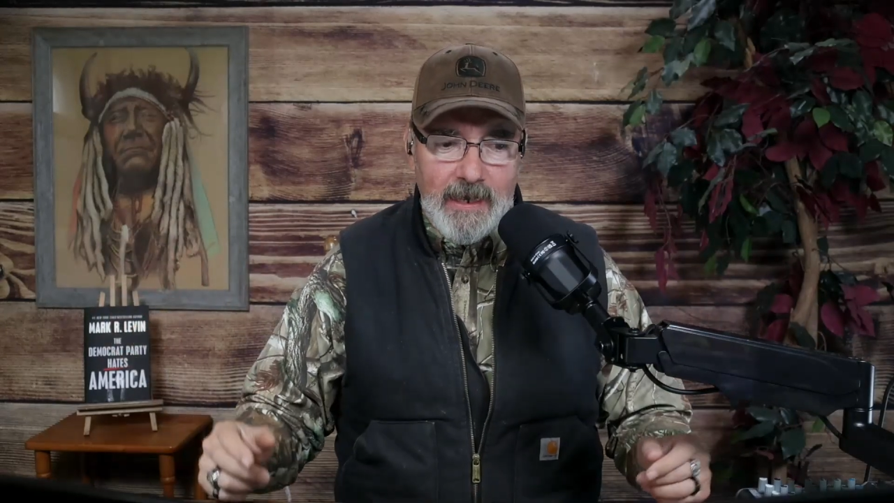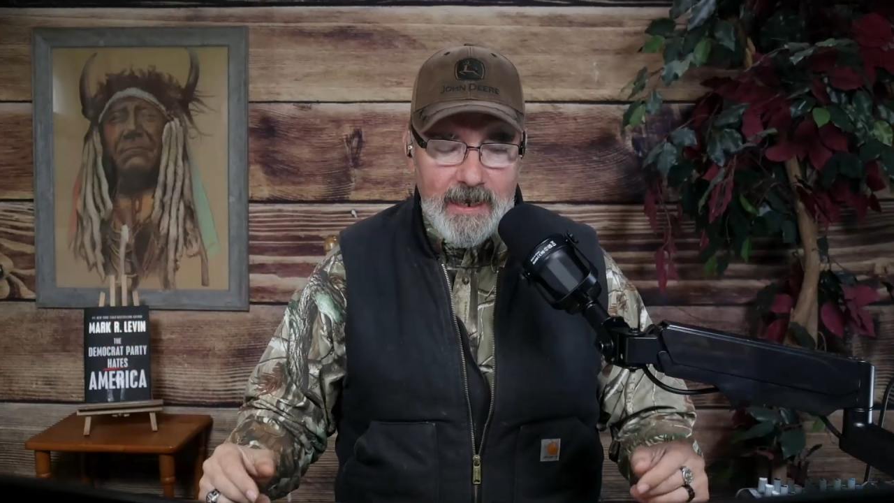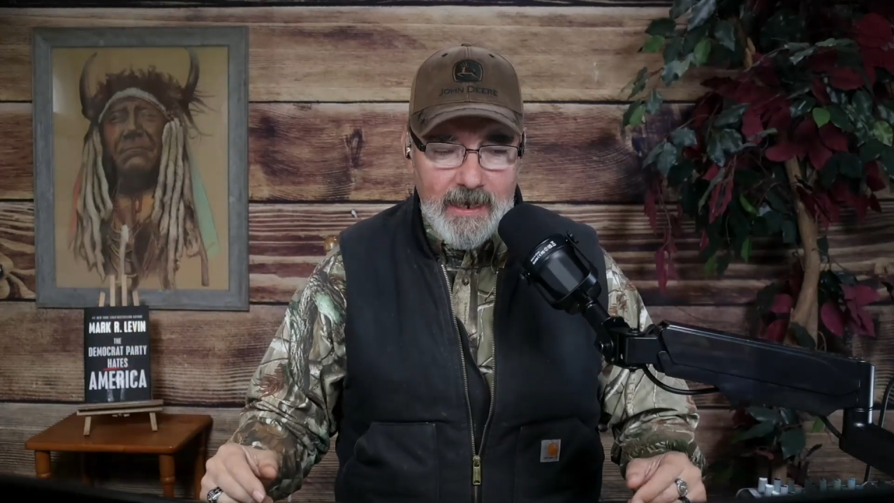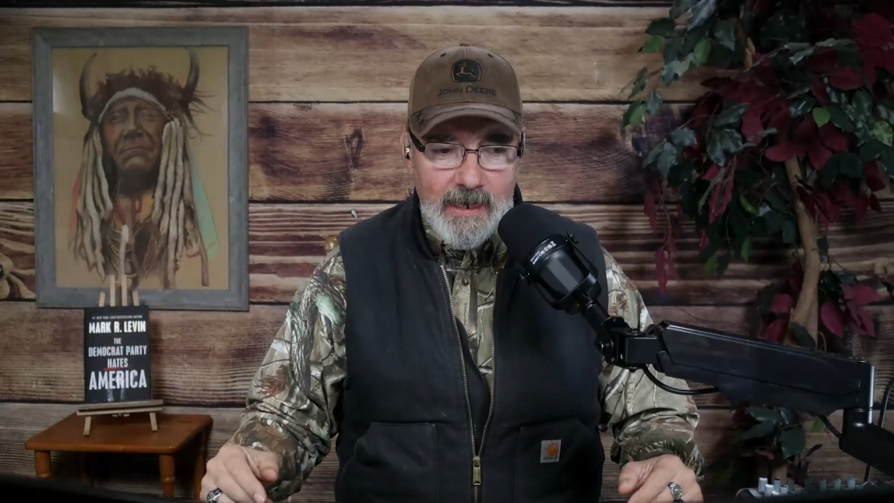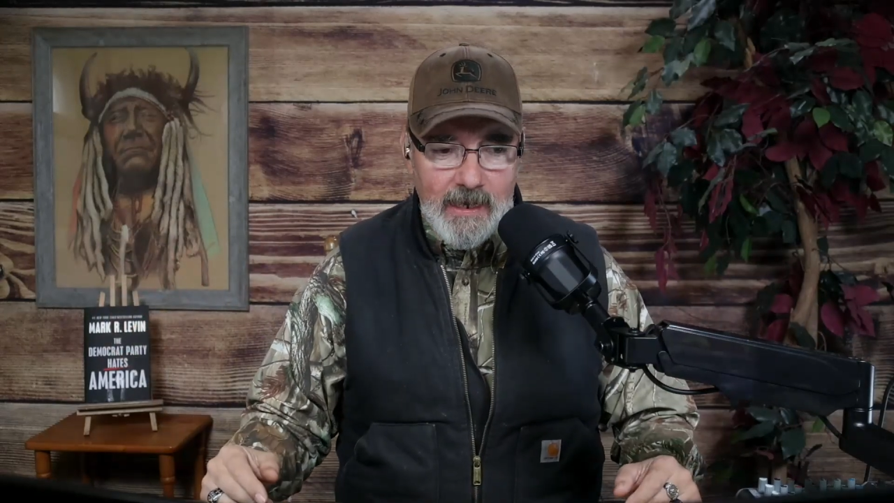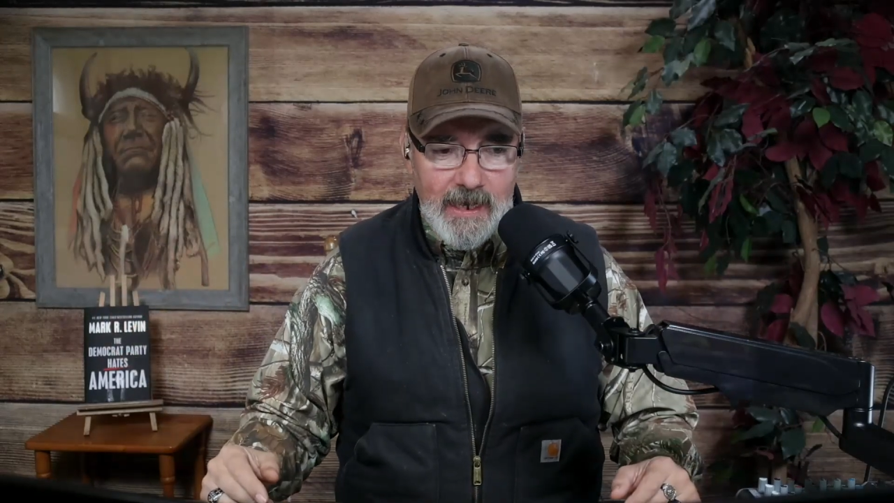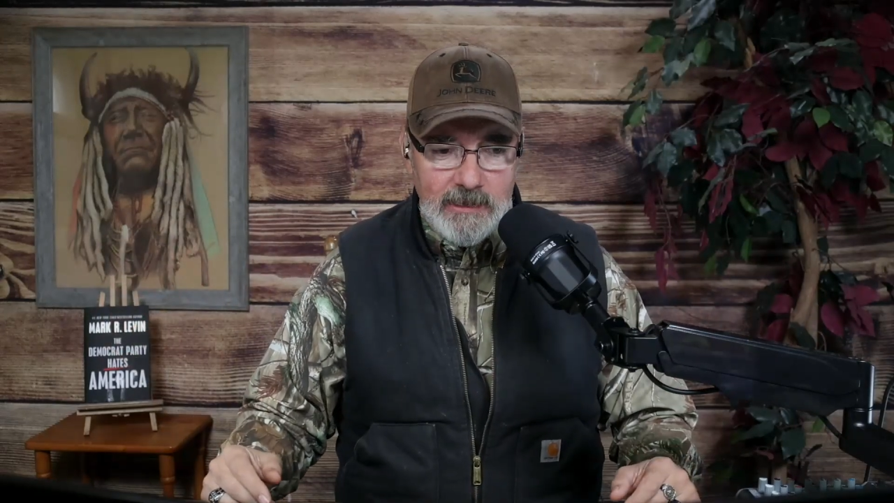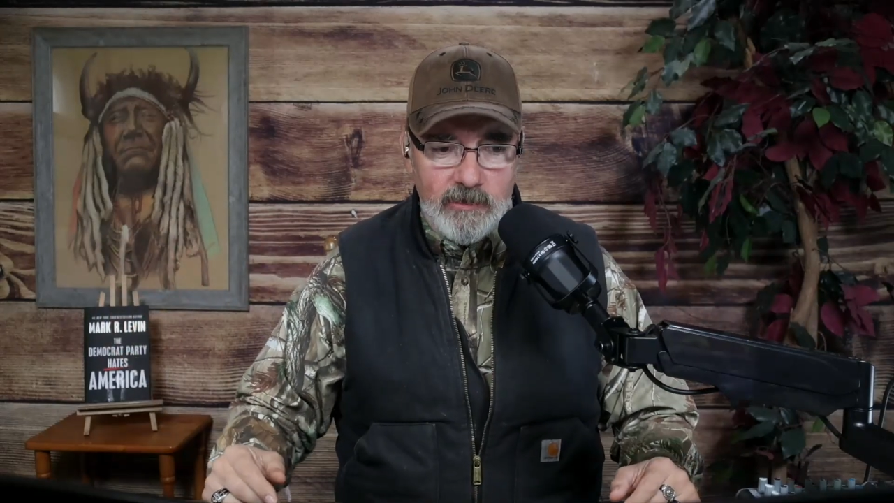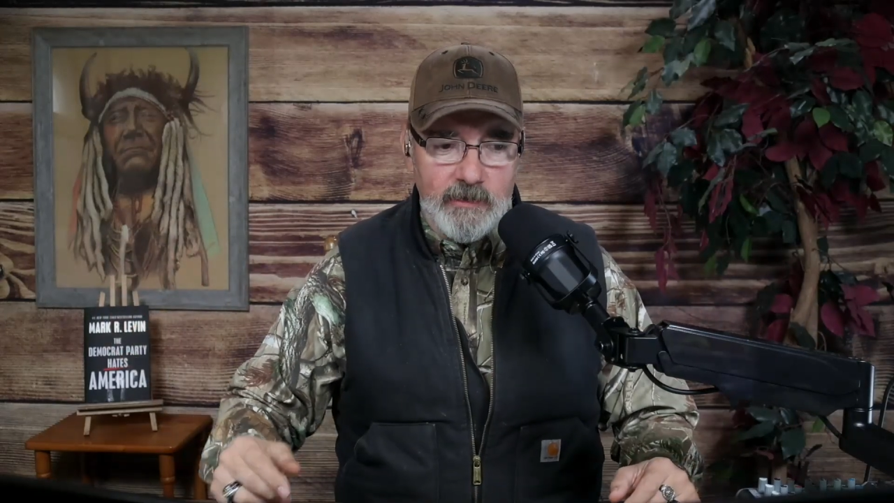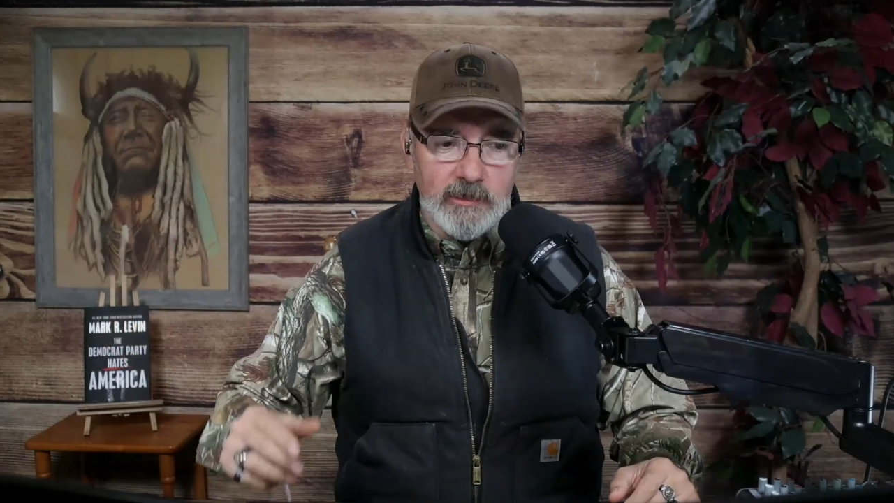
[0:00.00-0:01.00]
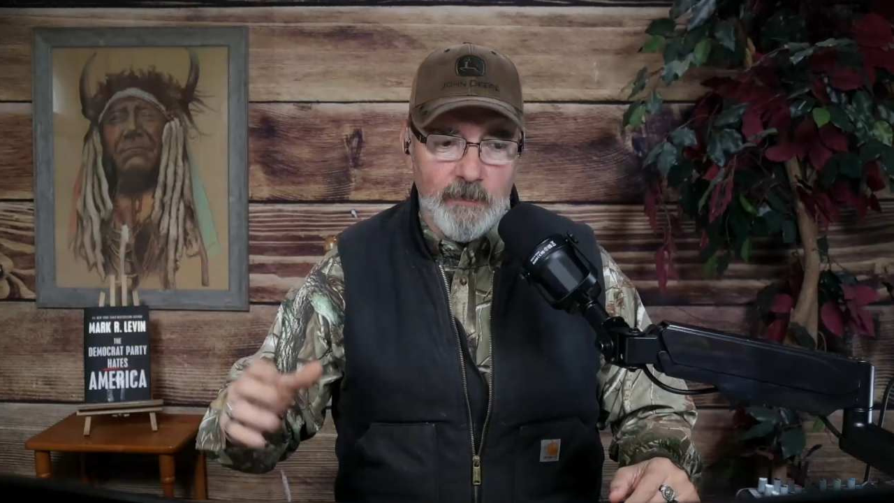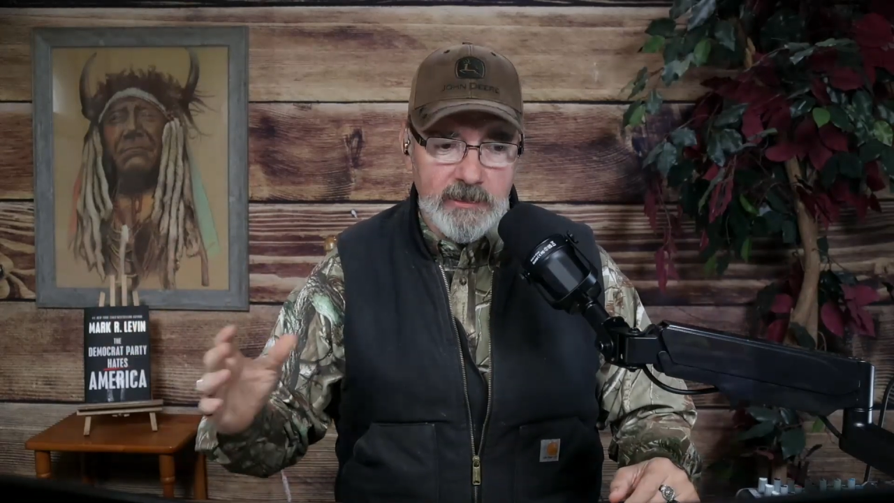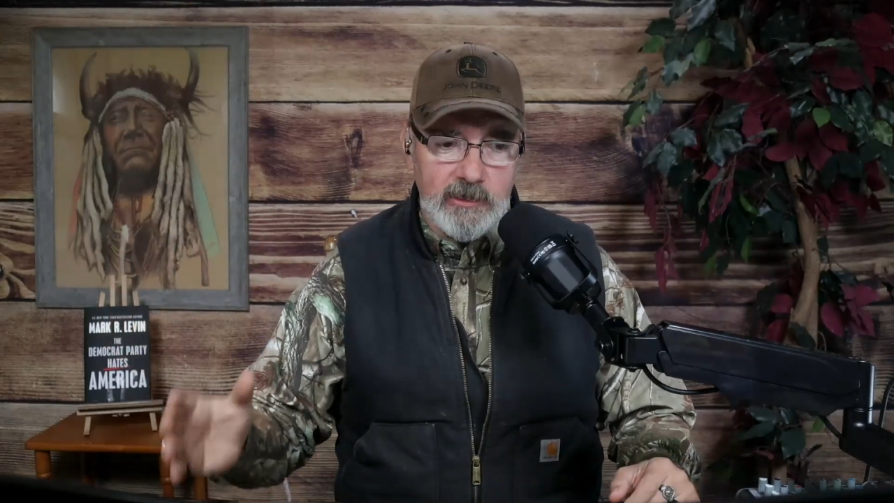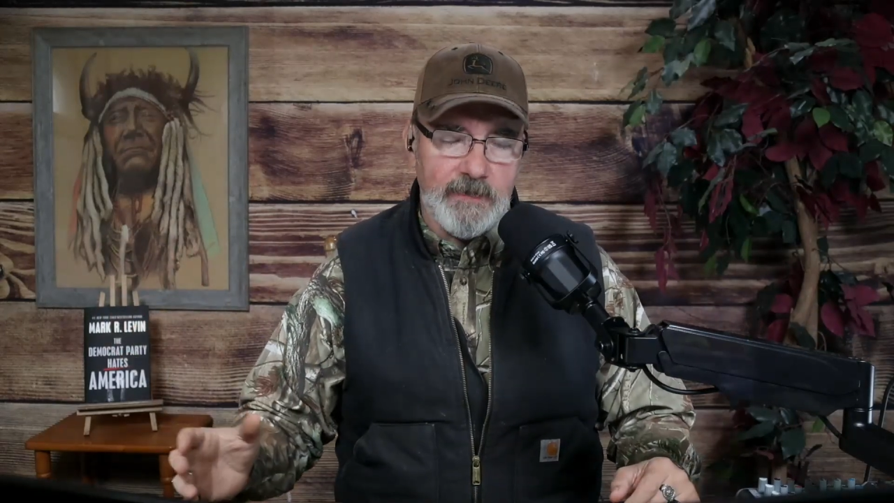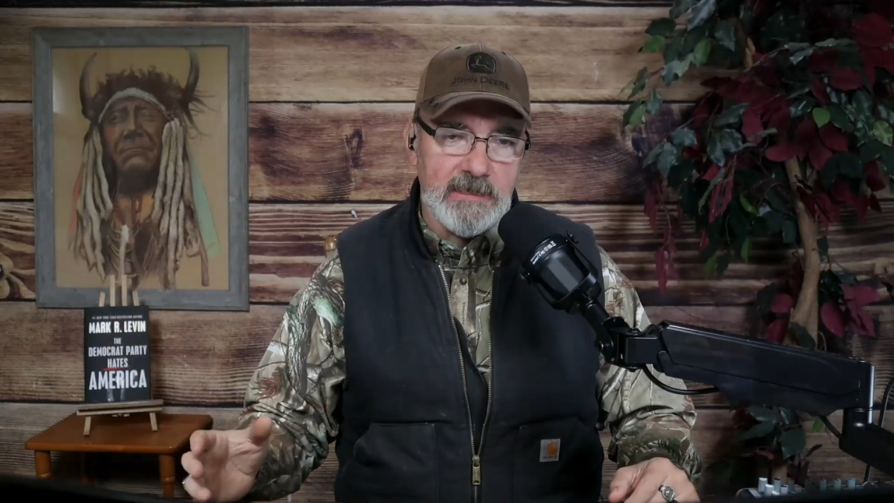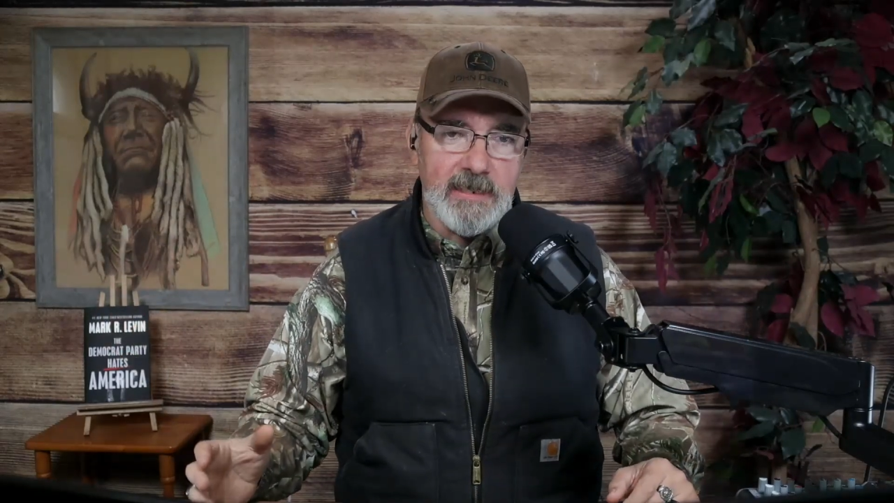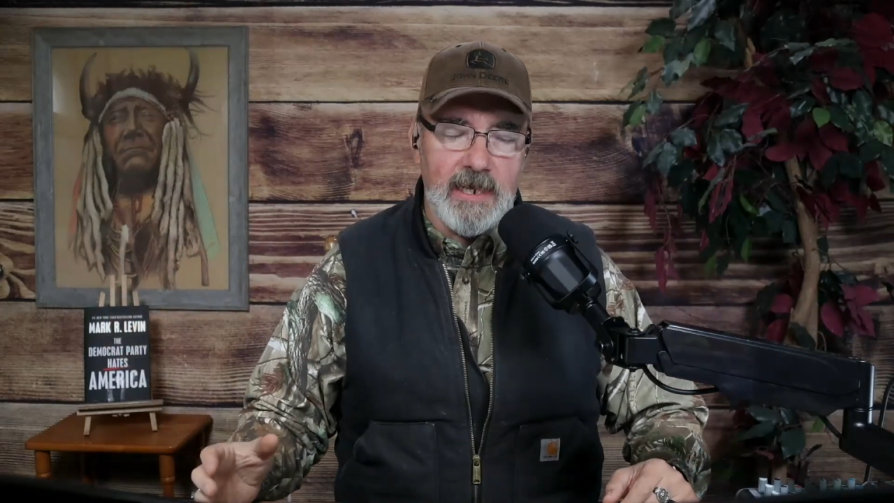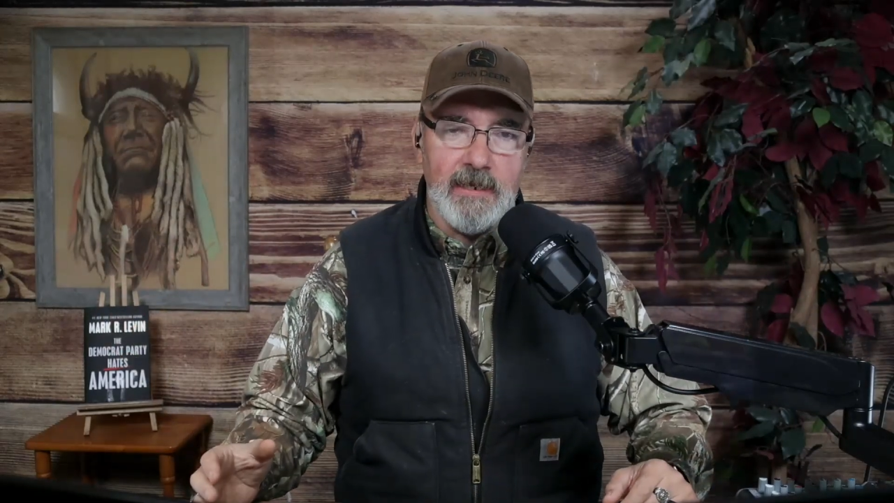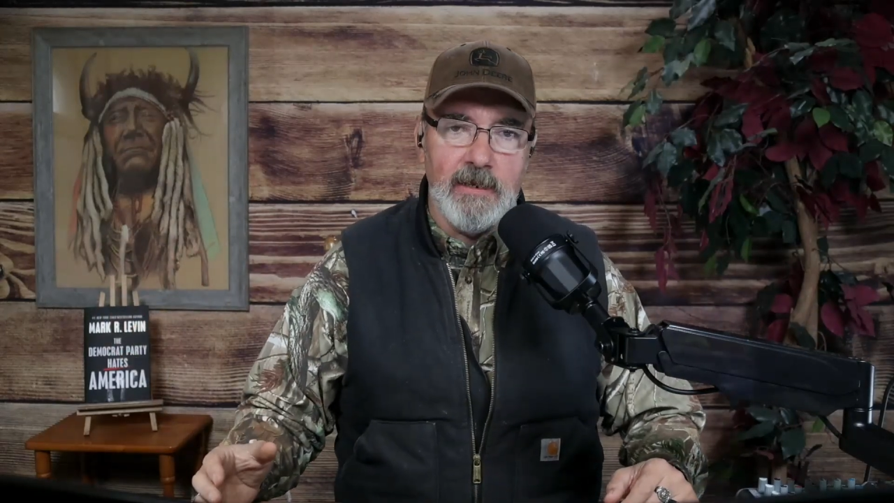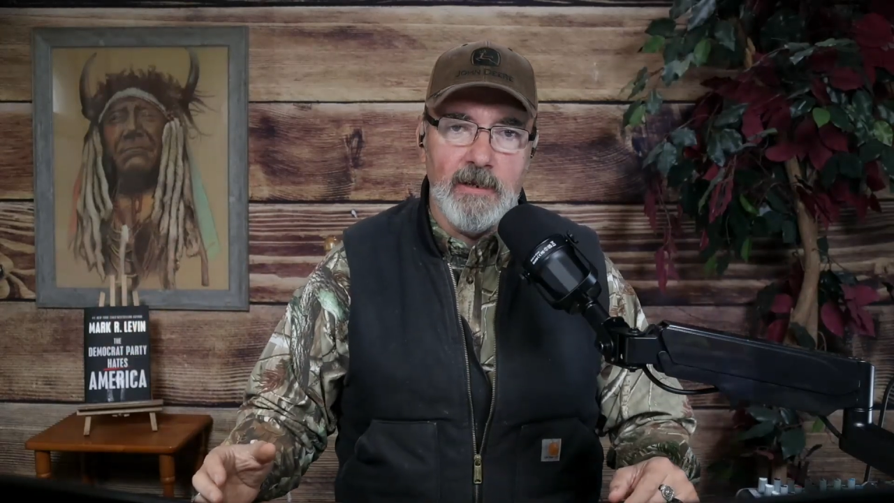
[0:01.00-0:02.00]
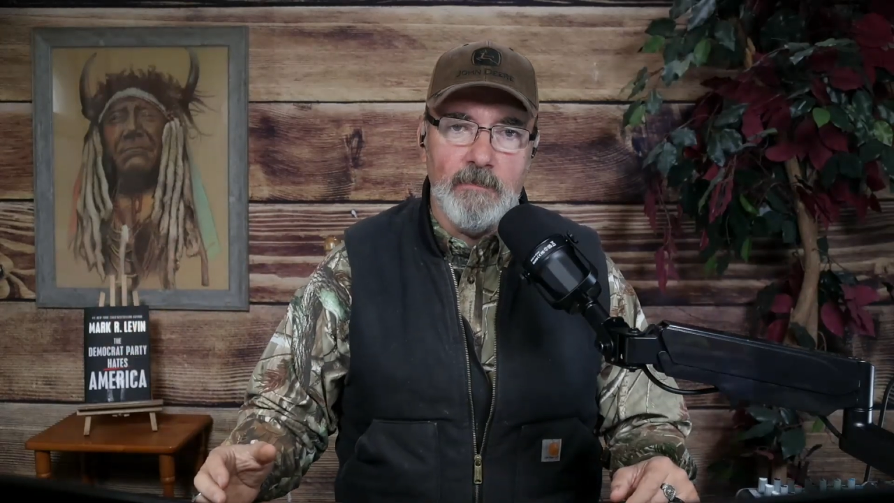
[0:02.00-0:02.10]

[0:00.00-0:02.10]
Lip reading: And so there's much to be said here,